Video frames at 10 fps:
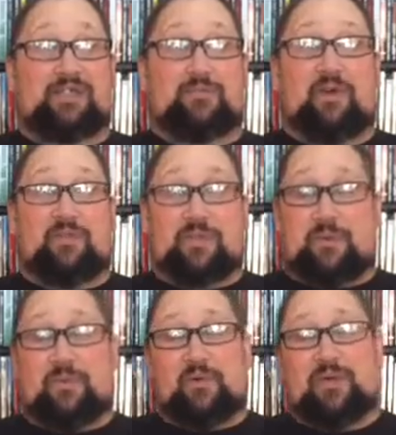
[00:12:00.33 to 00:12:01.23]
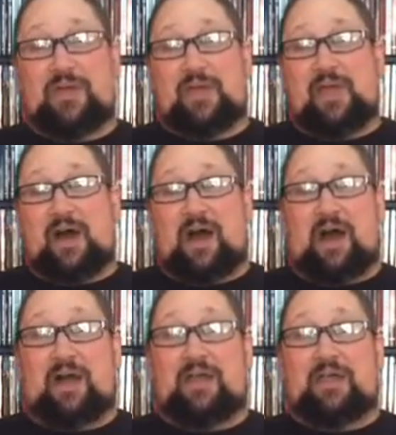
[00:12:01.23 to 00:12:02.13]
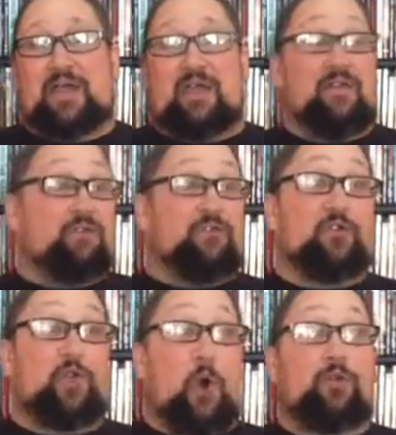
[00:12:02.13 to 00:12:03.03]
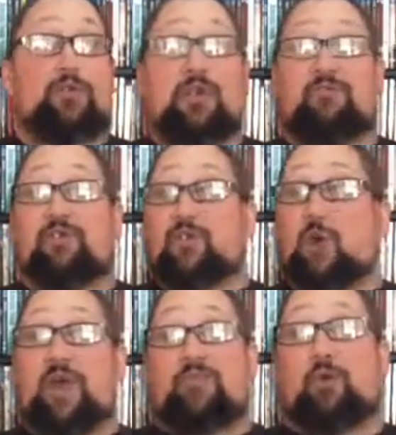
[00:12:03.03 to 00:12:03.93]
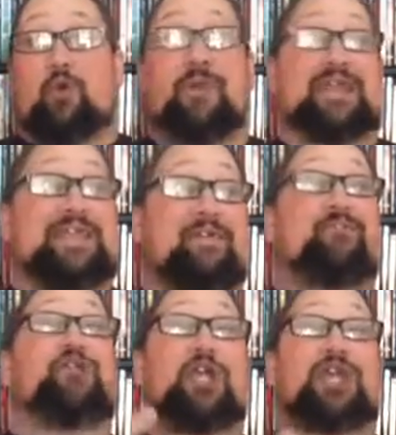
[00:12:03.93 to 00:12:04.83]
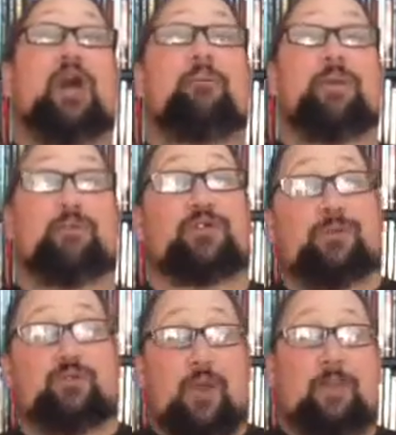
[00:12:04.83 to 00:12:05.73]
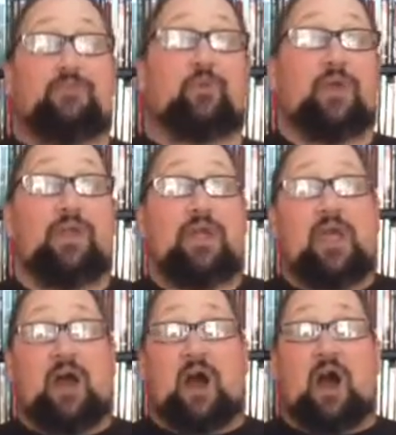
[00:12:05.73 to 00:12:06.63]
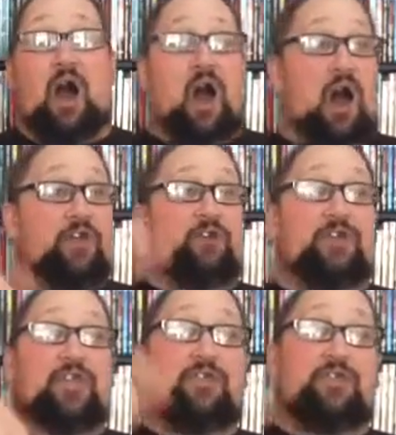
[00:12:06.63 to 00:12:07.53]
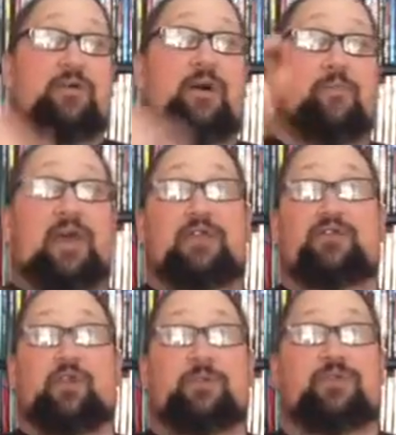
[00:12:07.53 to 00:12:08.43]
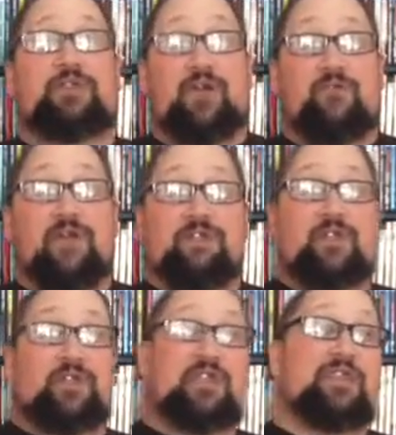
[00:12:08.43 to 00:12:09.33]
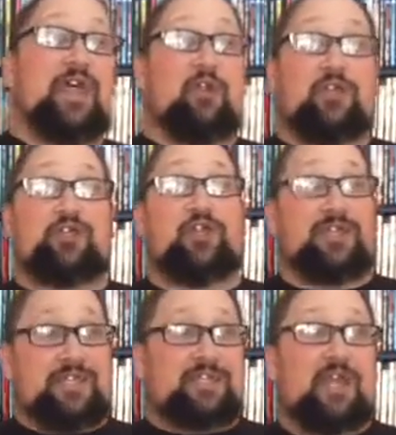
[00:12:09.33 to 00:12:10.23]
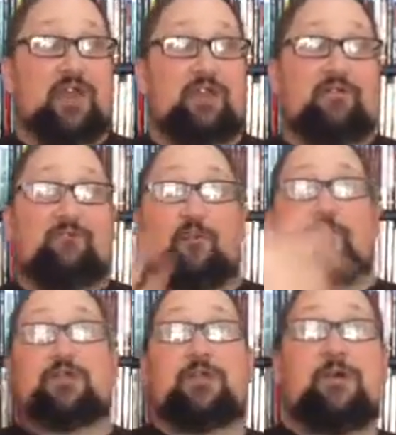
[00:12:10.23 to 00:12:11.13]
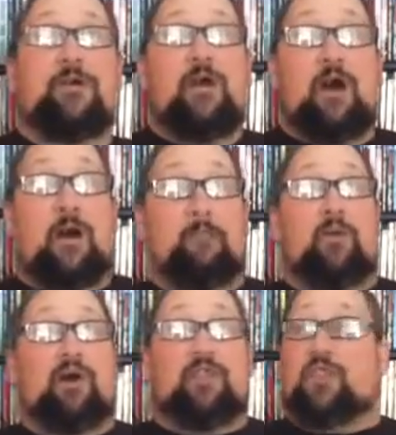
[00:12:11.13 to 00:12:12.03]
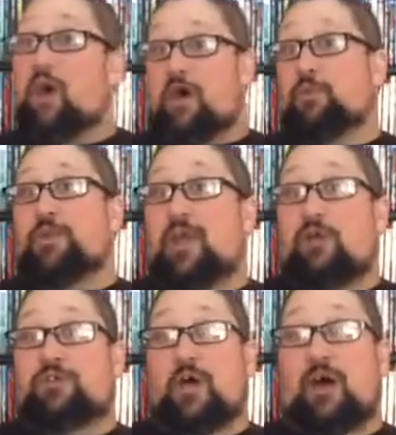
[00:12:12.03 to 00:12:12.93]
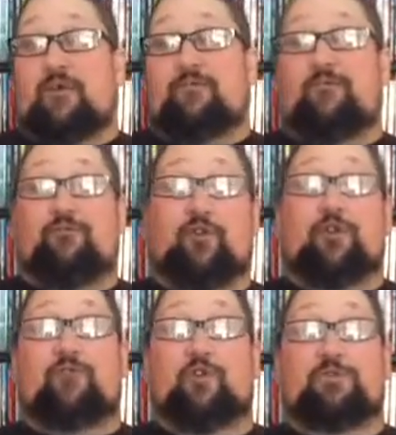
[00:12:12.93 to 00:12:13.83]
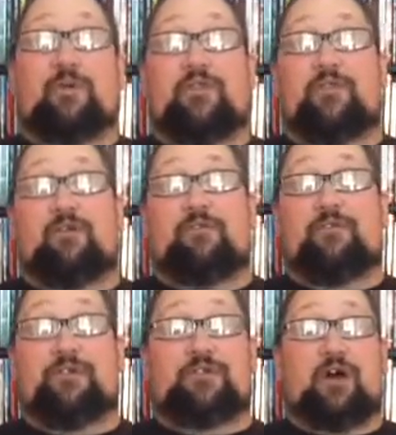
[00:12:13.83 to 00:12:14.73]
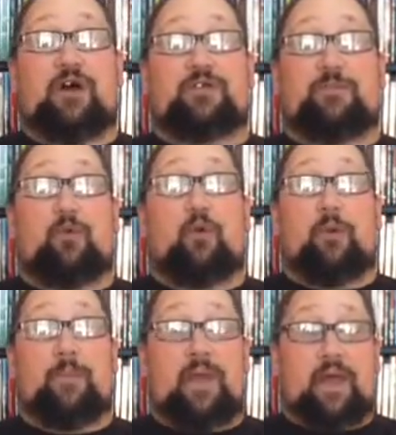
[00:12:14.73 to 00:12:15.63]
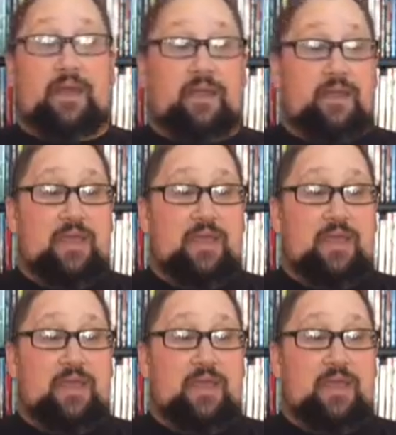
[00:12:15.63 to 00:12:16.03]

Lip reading: this month, people. And if you don't have the horror pack, definitely check it out, people. Subscribe to it. Underneath my description stuff, hit the link that'll get you a discount on your first month, $3 off for your first month of this awesome horror pack.